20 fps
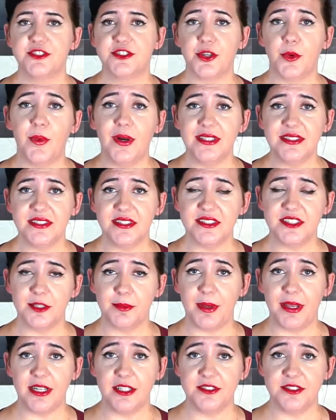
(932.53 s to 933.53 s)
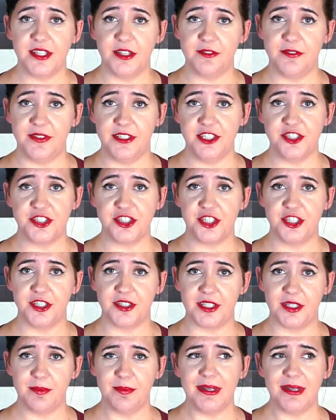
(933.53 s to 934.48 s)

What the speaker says: So once the tomatoes have finished cooking,